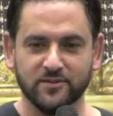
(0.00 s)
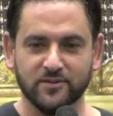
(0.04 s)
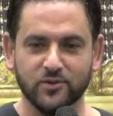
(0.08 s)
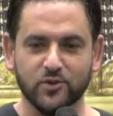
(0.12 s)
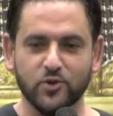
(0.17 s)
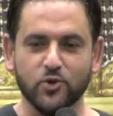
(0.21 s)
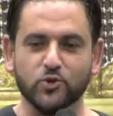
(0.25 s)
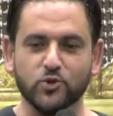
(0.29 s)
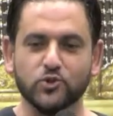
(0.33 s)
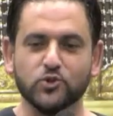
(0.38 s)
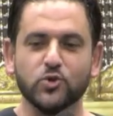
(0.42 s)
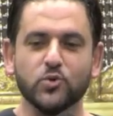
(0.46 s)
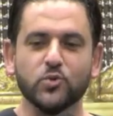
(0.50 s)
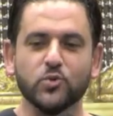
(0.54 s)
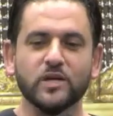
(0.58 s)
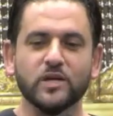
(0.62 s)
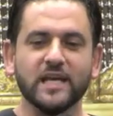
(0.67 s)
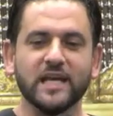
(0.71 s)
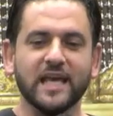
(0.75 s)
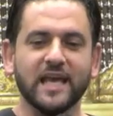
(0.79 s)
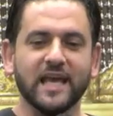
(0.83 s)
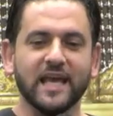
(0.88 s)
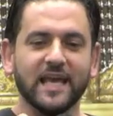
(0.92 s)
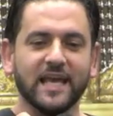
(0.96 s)
You're
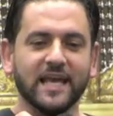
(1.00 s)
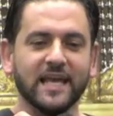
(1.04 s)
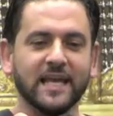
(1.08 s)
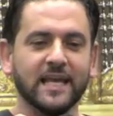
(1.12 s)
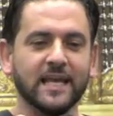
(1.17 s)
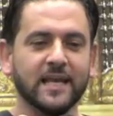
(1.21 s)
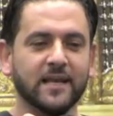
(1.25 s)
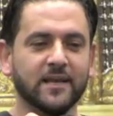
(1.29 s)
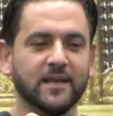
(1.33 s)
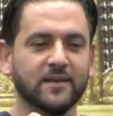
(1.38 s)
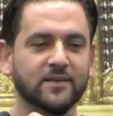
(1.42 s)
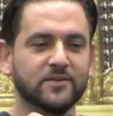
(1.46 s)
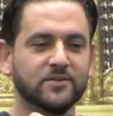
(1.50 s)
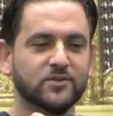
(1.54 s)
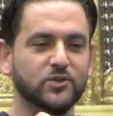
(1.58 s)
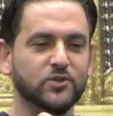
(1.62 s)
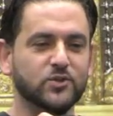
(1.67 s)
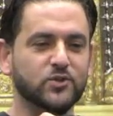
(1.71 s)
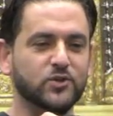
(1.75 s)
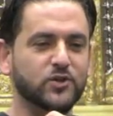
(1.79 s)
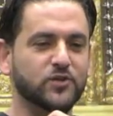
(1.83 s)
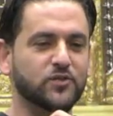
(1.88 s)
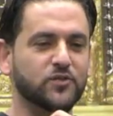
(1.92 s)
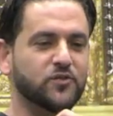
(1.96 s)
tuning it in to
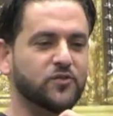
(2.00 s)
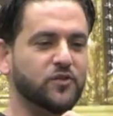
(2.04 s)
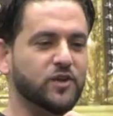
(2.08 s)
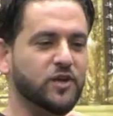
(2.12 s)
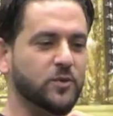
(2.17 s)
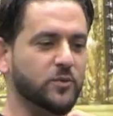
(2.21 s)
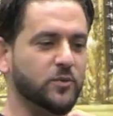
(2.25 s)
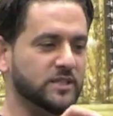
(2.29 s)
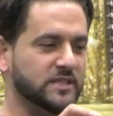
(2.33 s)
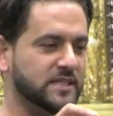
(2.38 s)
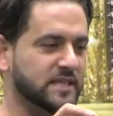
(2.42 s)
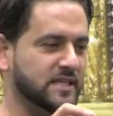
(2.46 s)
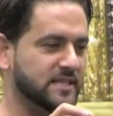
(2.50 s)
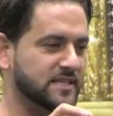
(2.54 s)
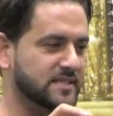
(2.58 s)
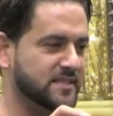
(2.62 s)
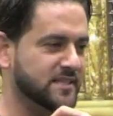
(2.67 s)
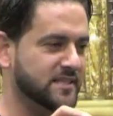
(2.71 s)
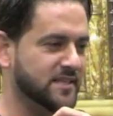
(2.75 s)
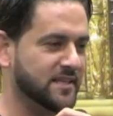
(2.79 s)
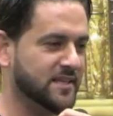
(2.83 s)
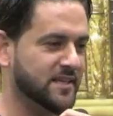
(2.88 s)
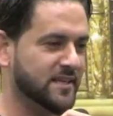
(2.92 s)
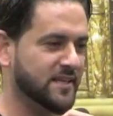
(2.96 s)
certain frequencies.
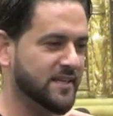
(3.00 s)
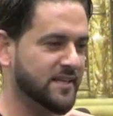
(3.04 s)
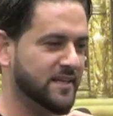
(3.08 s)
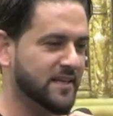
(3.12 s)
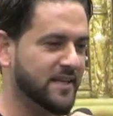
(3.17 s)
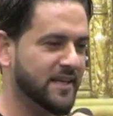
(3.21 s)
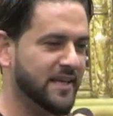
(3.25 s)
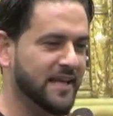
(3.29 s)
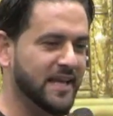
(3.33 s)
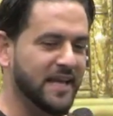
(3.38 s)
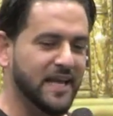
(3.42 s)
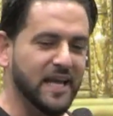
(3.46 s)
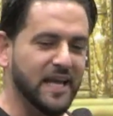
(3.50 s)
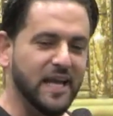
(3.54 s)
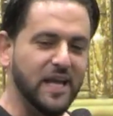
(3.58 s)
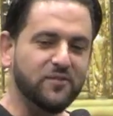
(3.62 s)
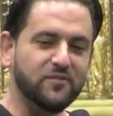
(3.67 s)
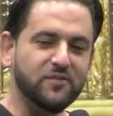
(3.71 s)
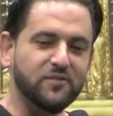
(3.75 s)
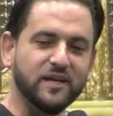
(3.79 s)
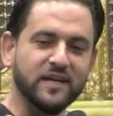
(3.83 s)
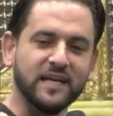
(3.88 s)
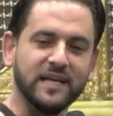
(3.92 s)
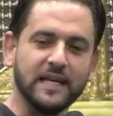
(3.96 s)

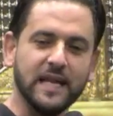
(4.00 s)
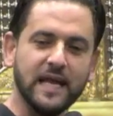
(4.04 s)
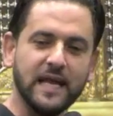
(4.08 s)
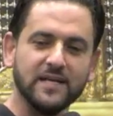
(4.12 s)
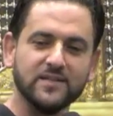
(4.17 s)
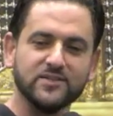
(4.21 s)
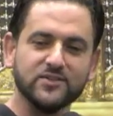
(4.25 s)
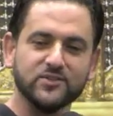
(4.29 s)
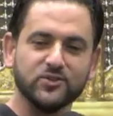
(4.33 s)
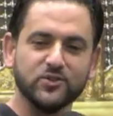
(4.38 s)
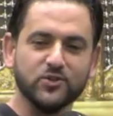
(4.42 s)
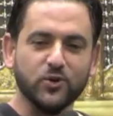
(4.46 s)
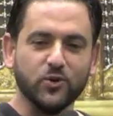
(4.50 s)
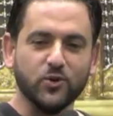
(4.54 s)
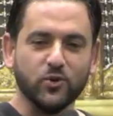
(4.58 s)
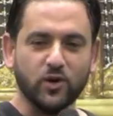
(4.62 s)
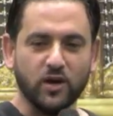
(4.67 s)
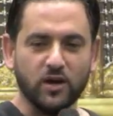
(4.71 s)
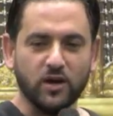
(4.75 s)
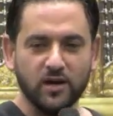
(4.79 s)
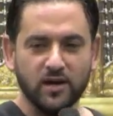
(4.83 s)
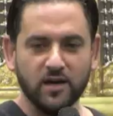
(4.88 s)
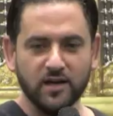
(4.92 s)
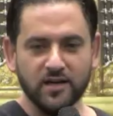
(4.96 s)
If it connects to the
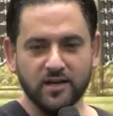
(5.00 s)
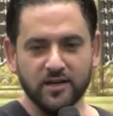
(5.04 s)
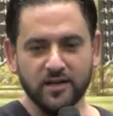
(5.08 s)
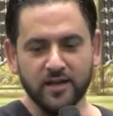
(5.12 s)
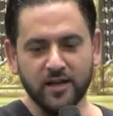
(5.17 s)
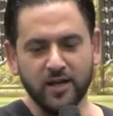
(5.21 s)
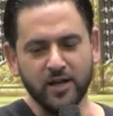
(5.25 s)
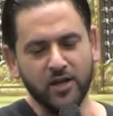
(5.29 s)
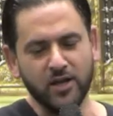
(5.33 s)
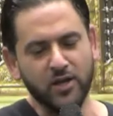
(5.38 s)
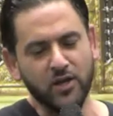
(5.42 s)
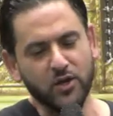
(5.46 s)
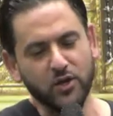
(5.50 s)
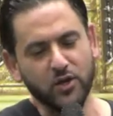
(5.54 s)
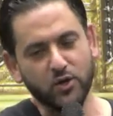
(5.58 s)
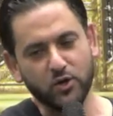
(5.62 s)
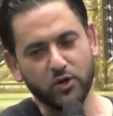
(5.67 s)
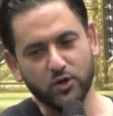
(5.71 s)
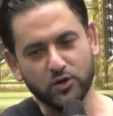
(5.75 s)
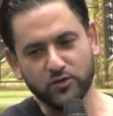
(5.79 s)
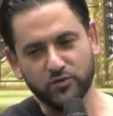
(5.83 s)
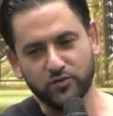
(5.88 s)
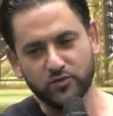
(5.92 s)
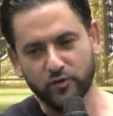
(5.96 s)
Quran,
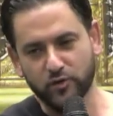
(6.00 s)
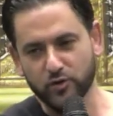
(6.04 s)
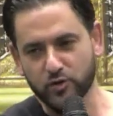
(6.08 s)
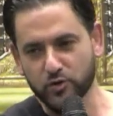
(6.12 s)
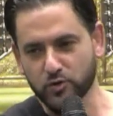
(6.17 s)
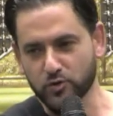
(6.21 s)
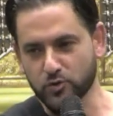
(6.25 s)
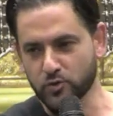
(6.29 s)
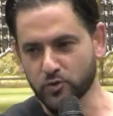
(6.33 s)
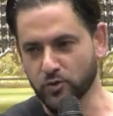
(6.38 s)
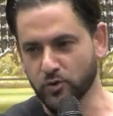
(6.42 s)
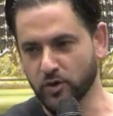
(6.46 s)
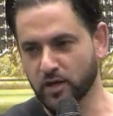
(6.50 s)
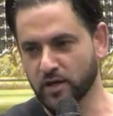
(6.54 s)
good for you.